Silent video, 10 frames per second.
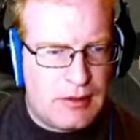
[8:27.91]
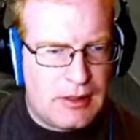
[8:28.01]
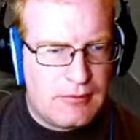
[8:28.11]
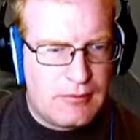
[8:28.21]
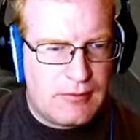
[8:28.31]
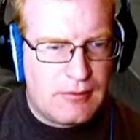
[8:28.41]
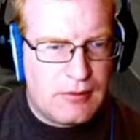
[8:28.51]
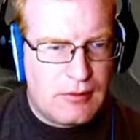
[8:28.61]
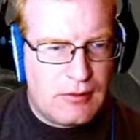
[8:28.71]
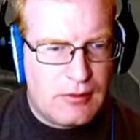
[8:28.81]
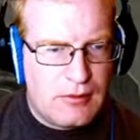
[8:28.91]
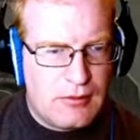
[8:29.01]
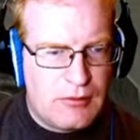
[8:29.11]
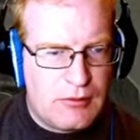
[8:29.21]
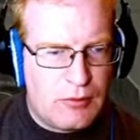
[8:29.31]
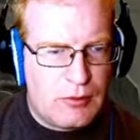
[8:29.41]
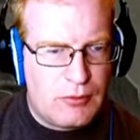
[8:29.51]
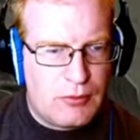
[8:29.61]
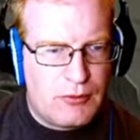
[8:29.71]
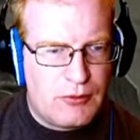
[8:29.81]
can. So one,
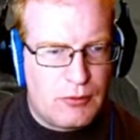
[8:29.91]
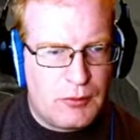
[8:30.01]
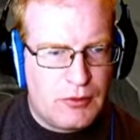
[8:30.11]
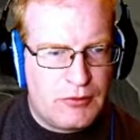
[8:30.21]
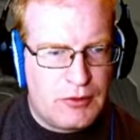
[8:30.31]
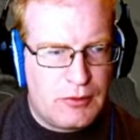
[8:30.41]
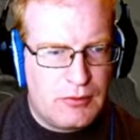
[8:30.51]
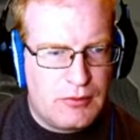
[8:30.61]
oops, one more of you.